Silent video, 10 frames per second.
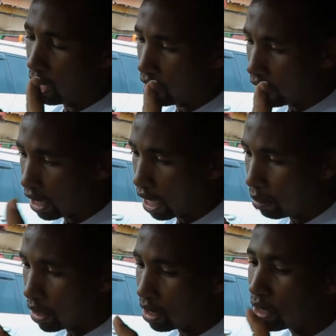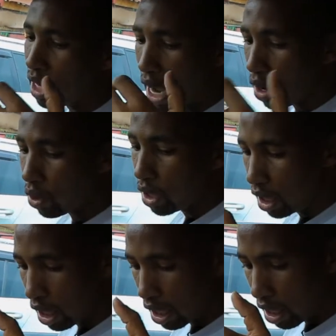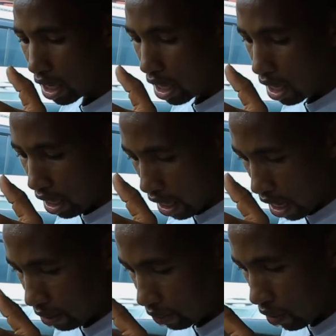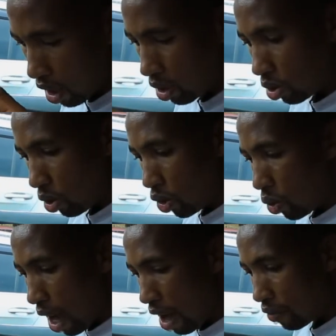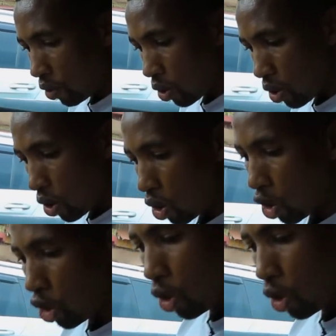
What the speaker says: the climate accordingly. Yeah. So you have your